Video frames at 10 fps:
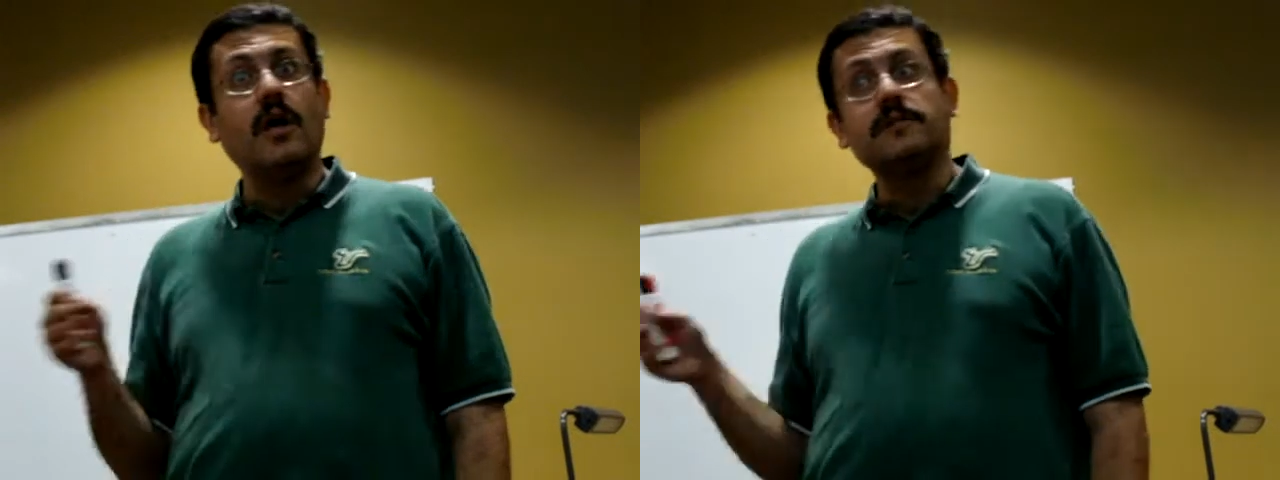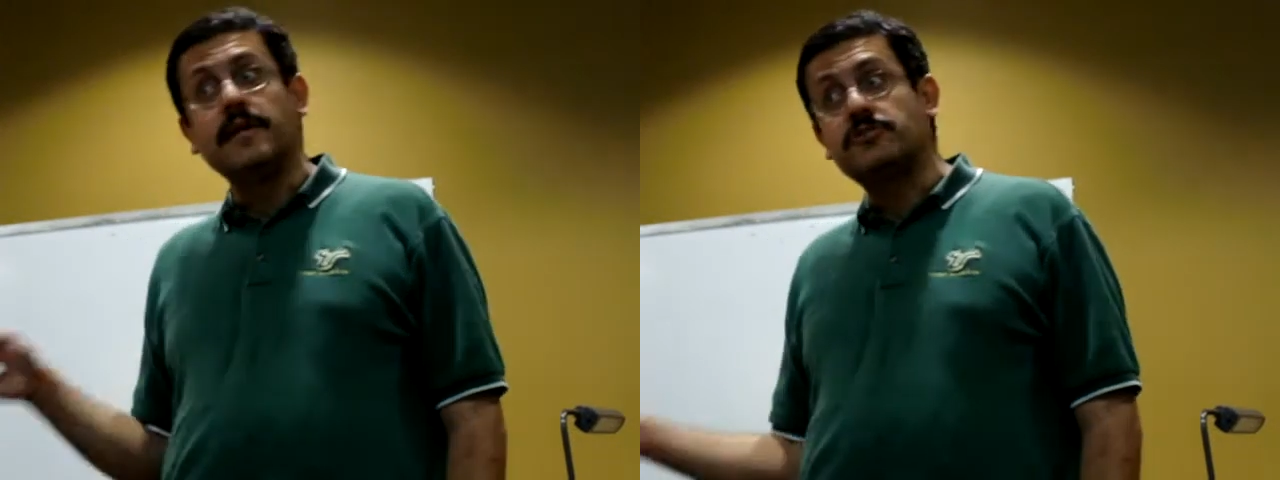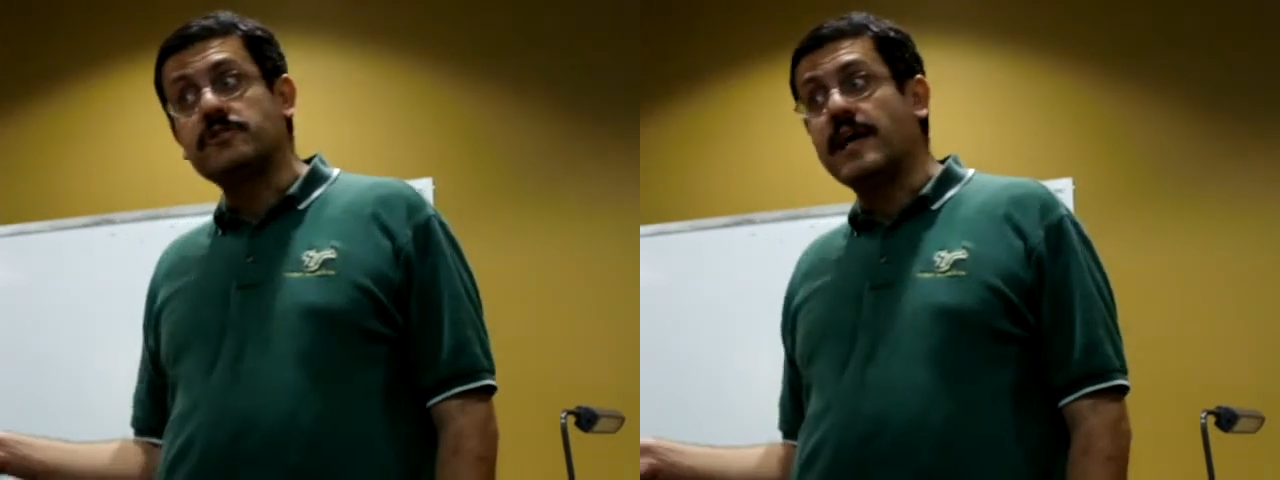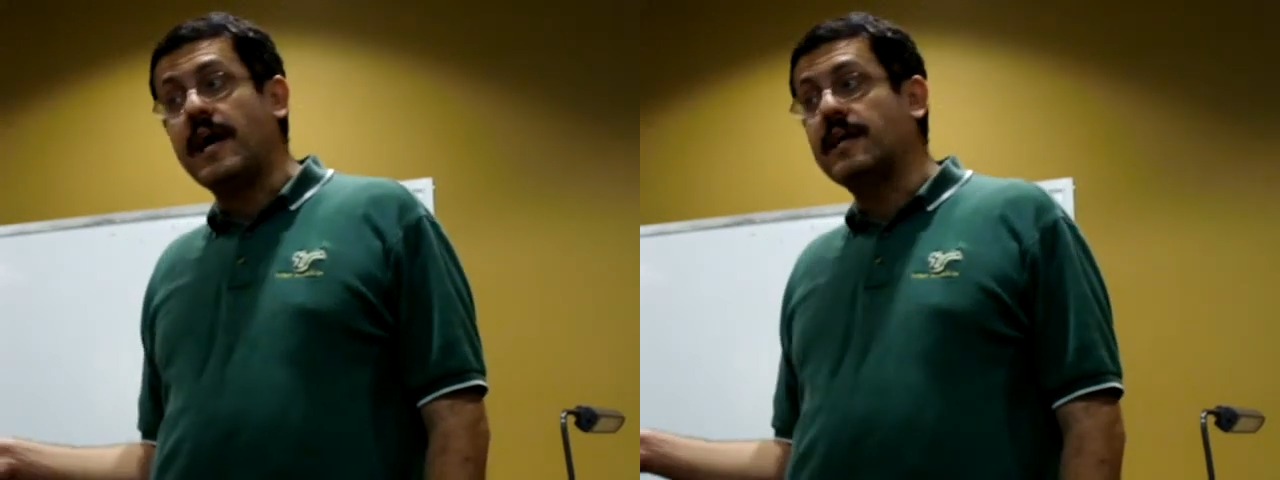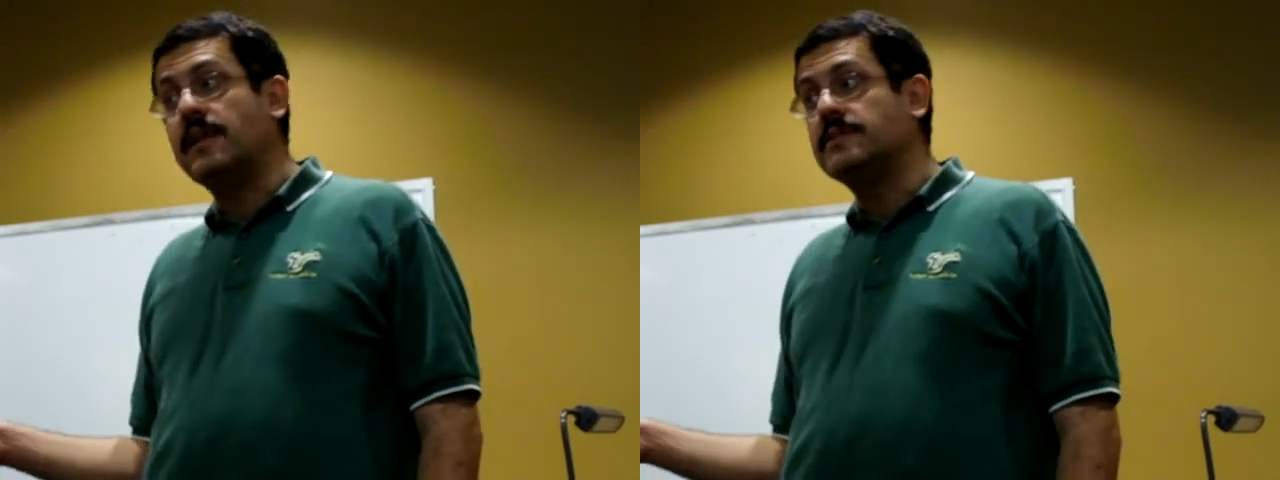
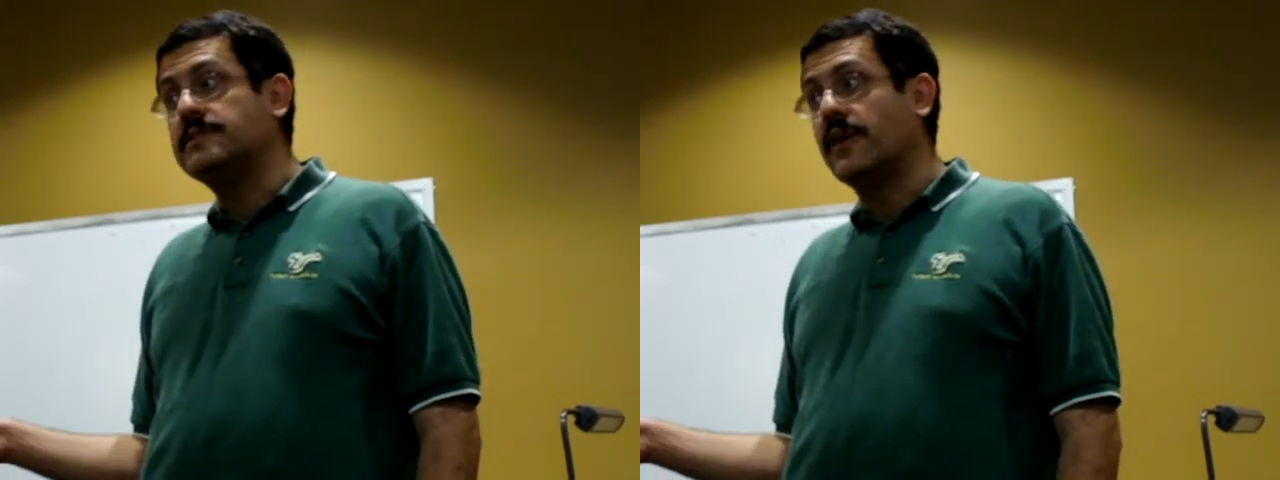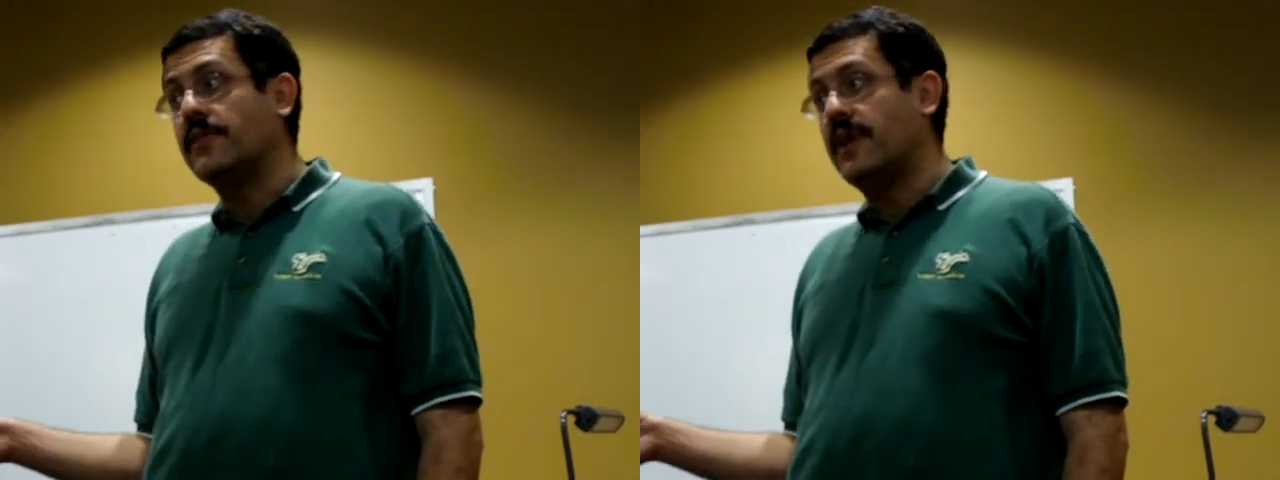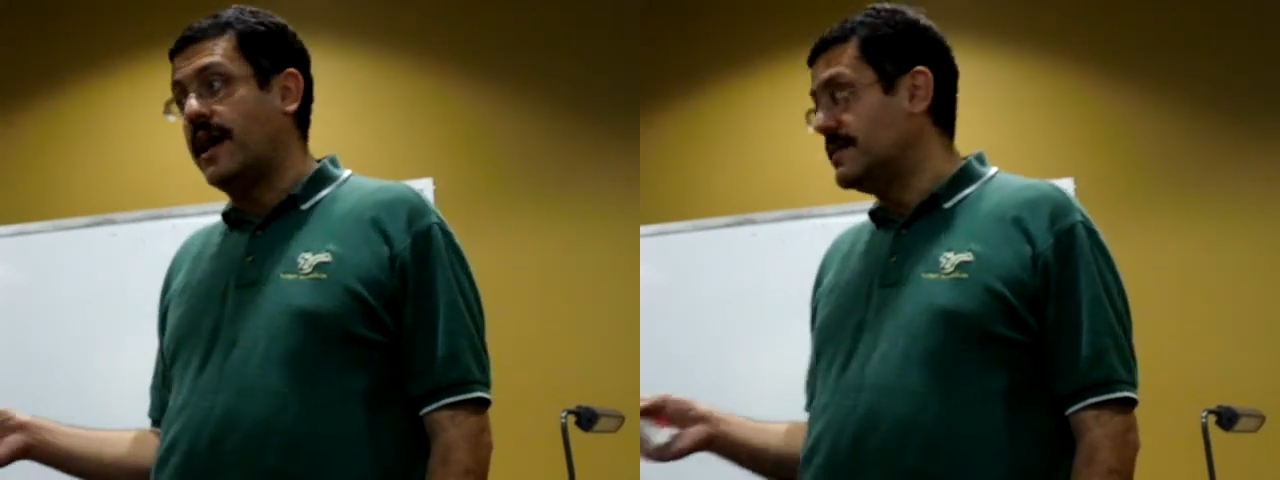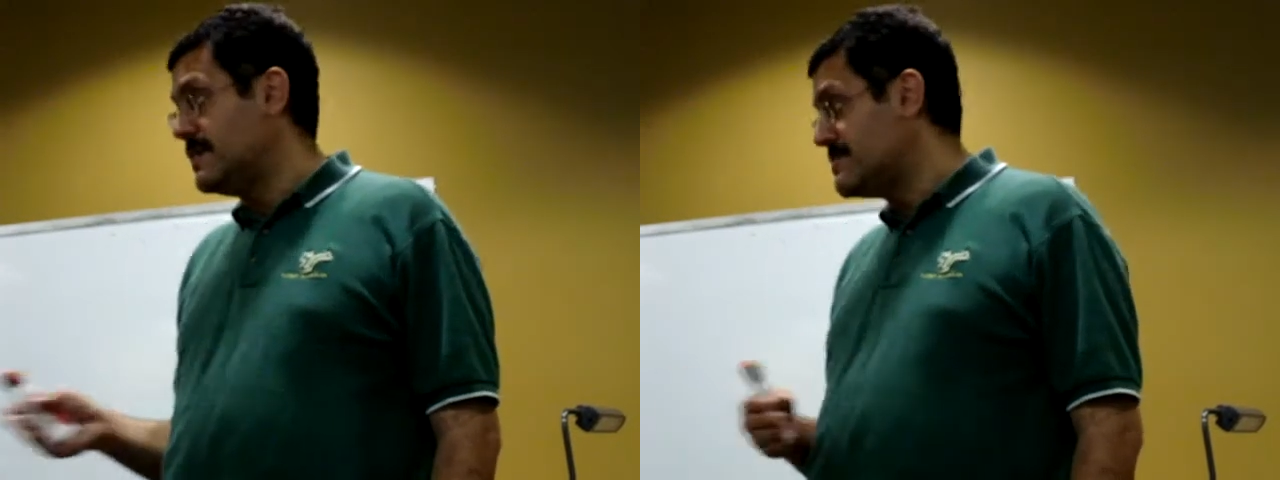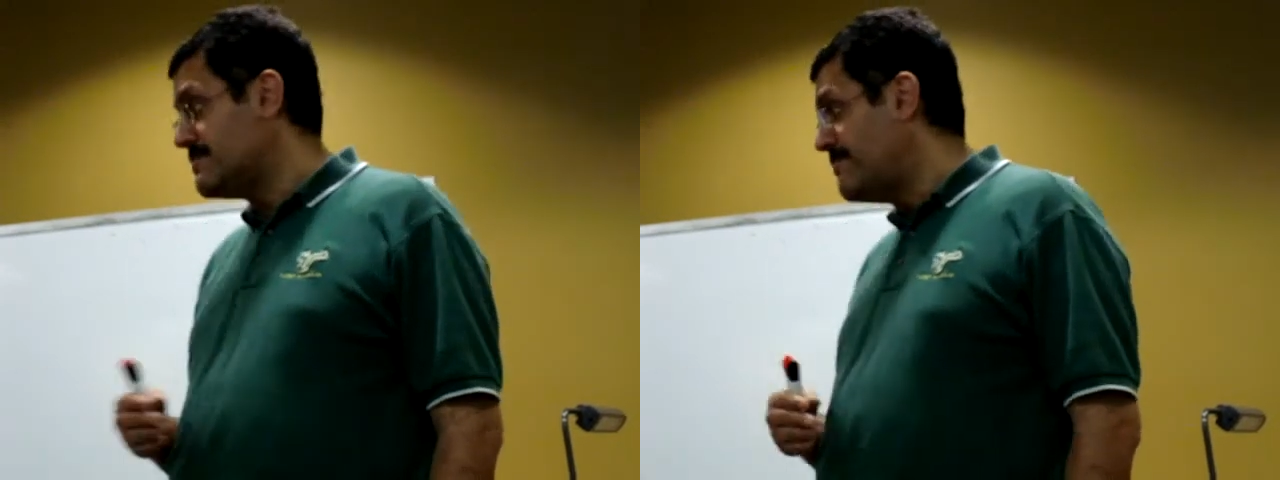Tetracycline, on the other hand,
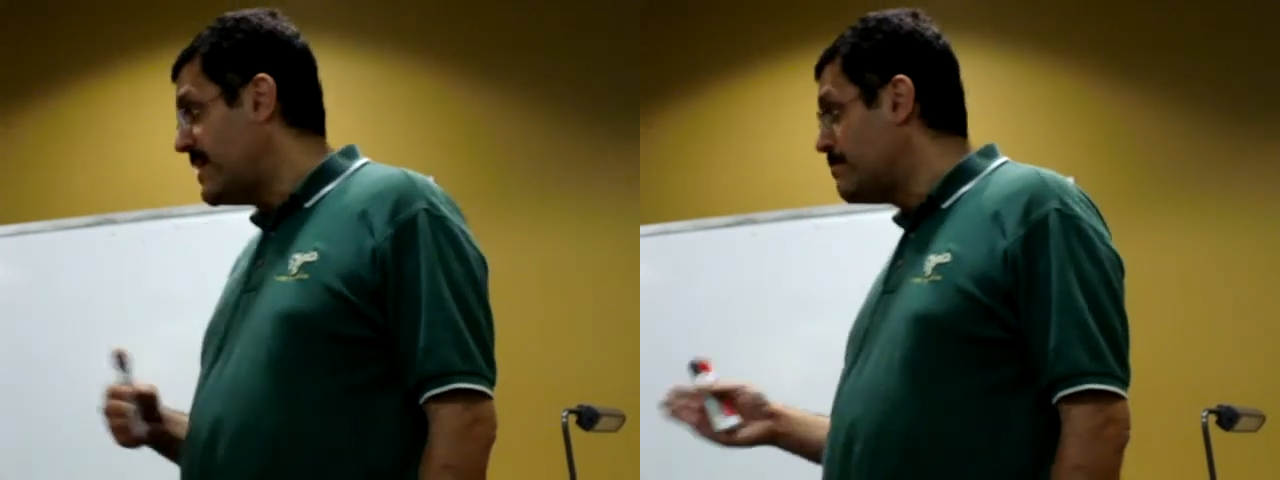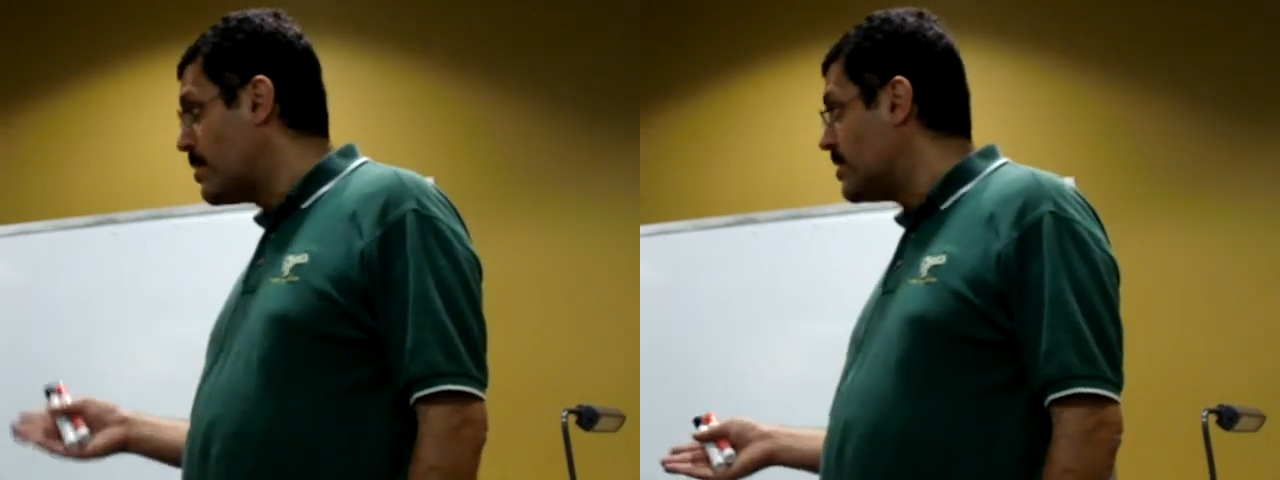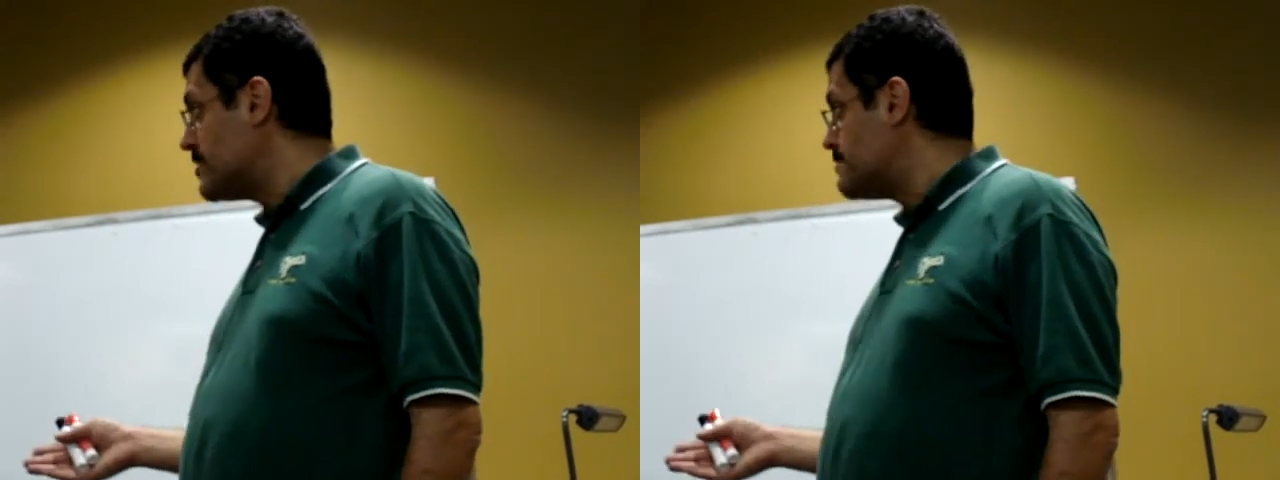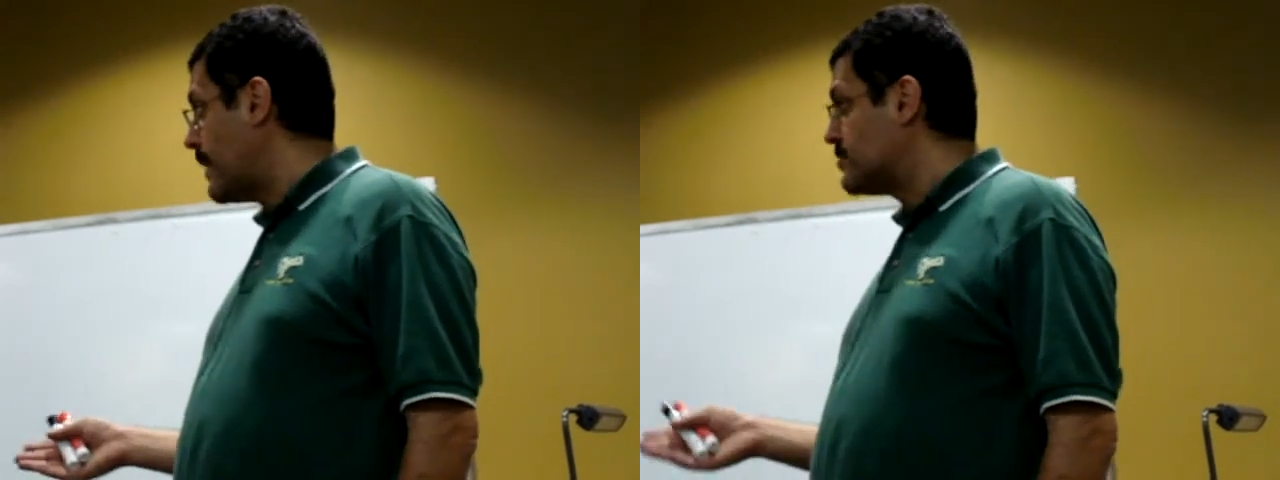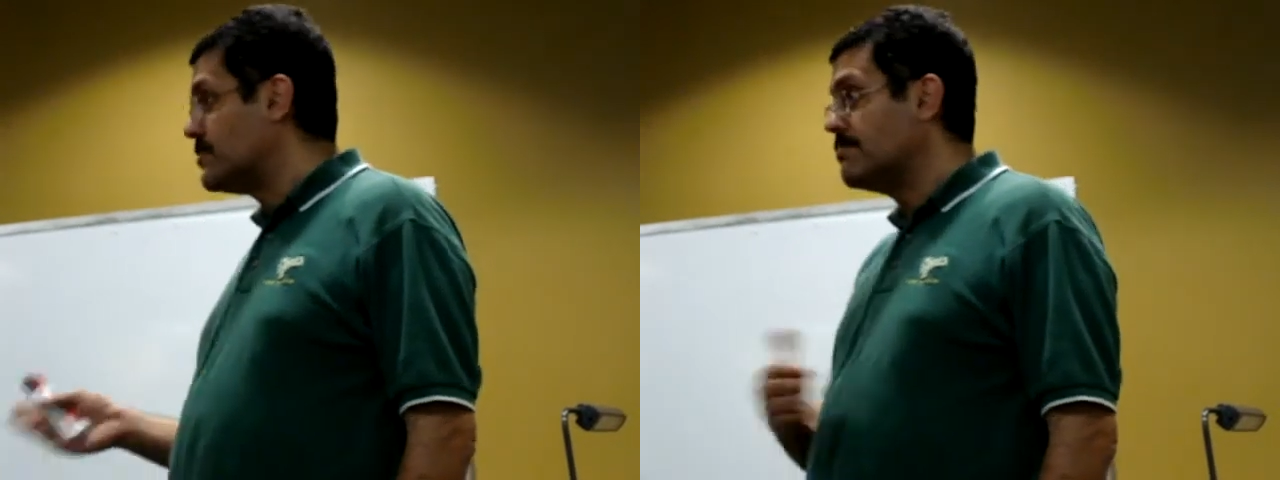is very broad
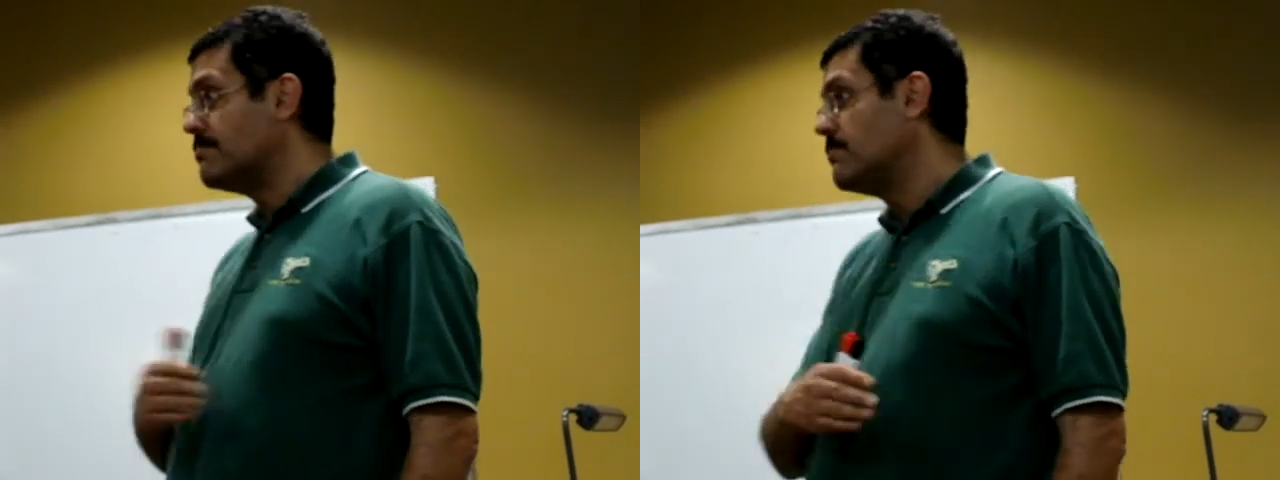spectrum.